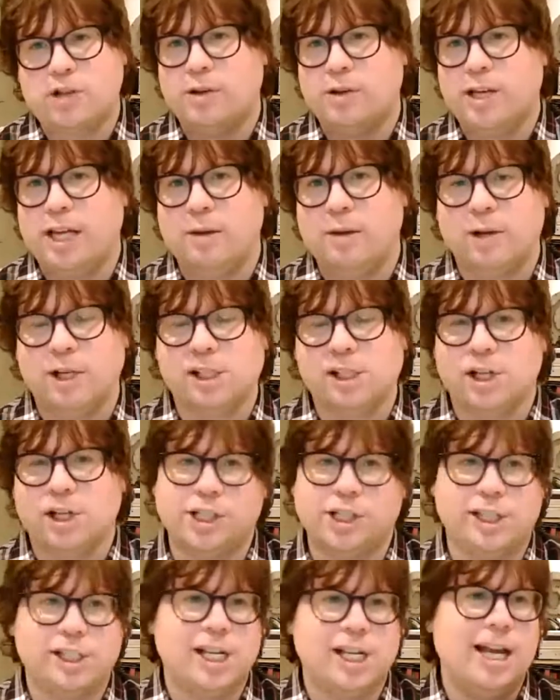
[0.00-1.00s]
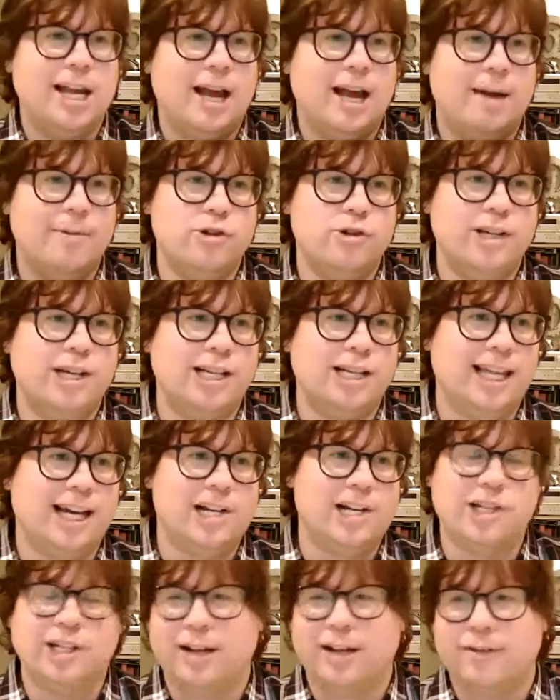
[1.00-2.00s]
doing keyword searches. I'm doing
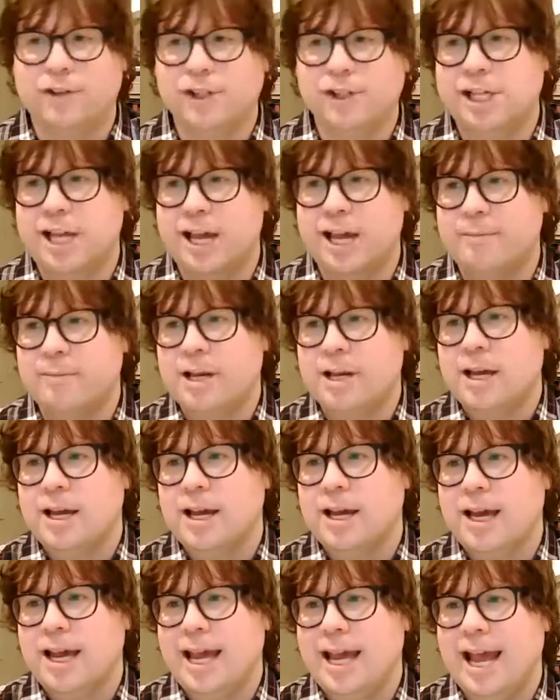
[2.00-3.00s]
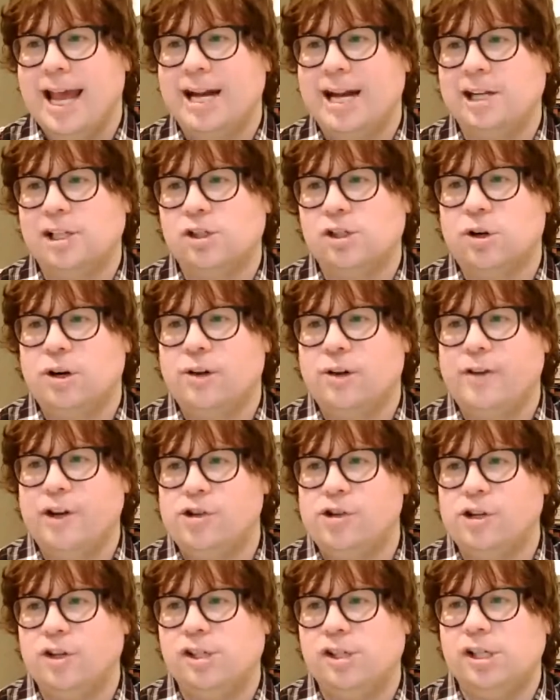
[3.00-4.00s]
collection level skim. And it sort of
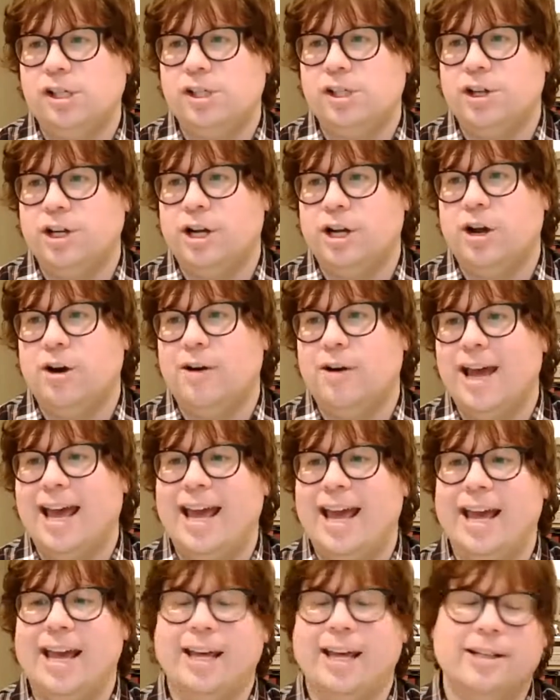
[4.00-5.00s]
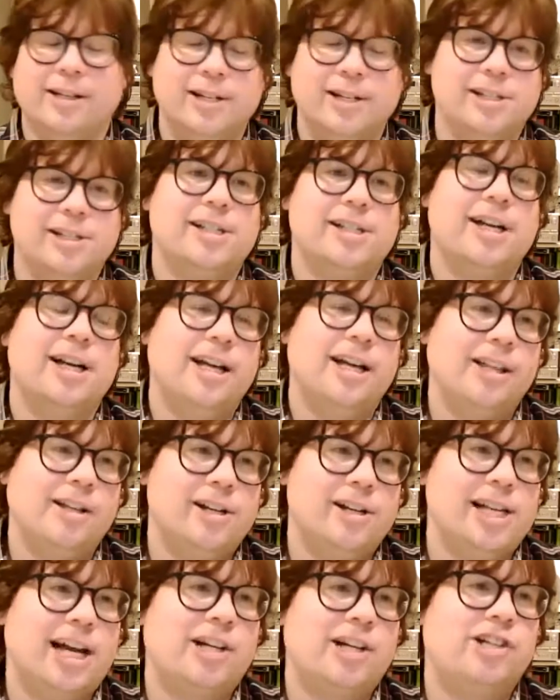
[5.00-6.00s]
introduces you to go, hey, there's
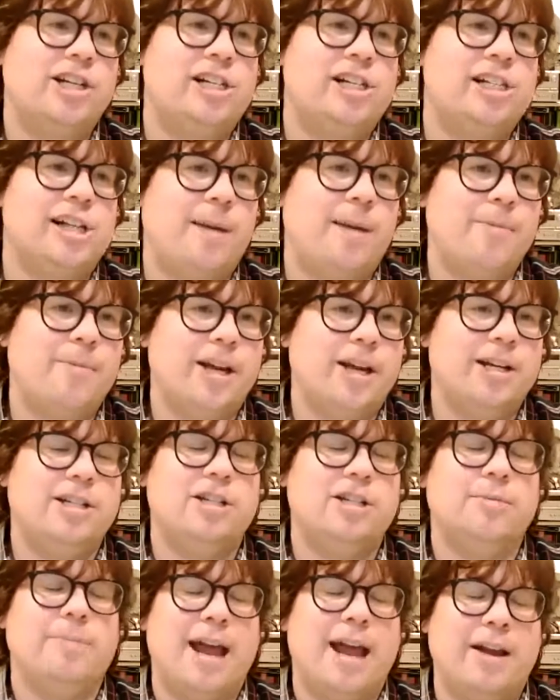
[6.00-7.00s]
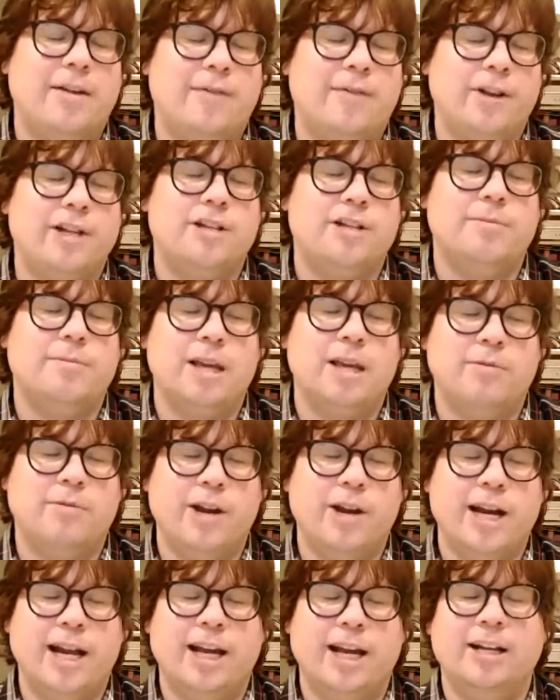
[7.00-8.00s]
actually something to benefit to me
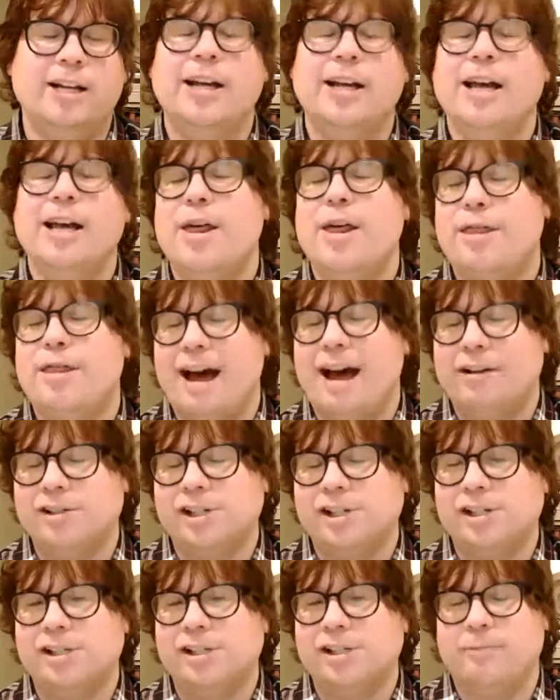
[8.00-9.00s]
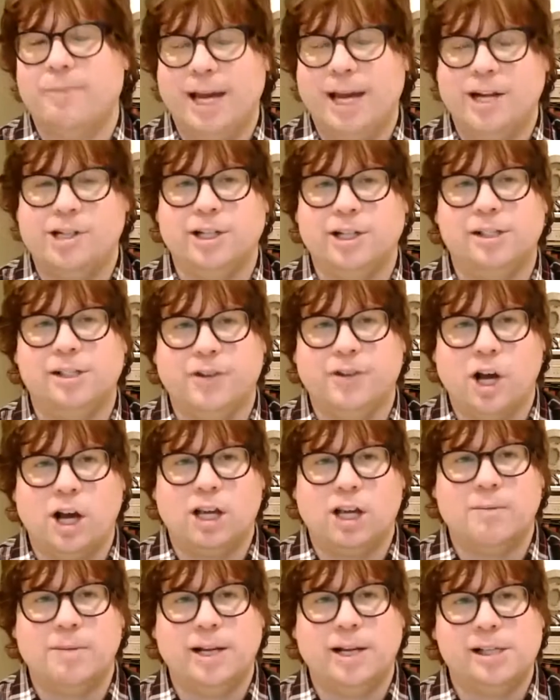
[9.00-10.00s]
reading thousands of pages of
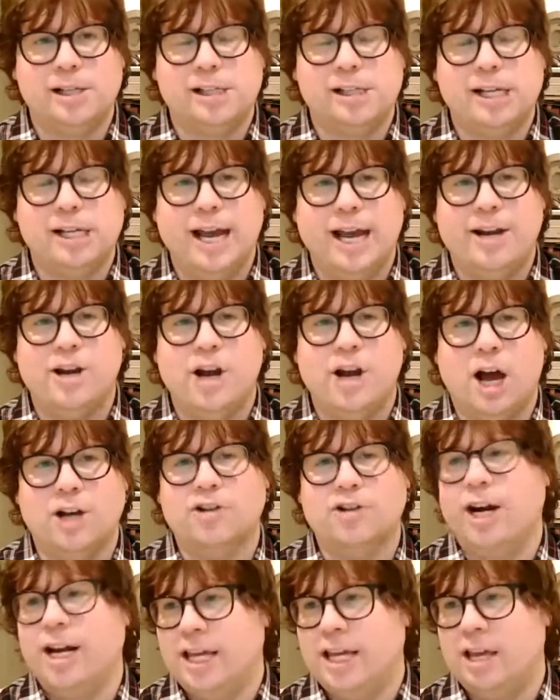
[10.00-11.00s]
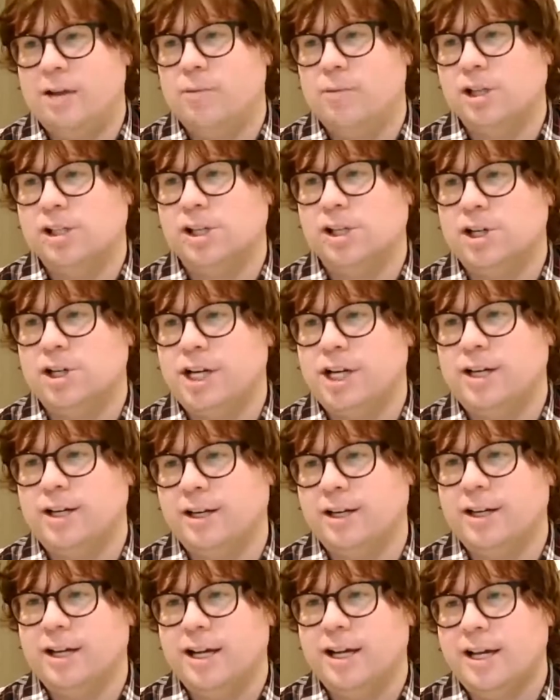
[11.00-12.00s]
documents and not trying to keyword search it.
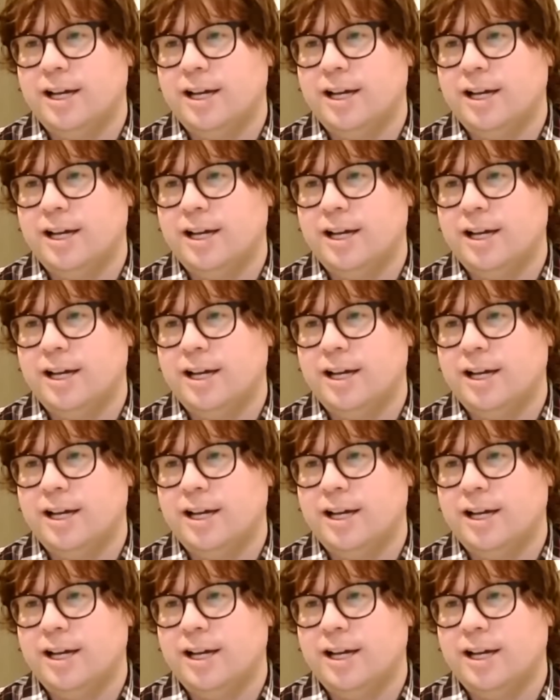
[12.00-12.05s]
And,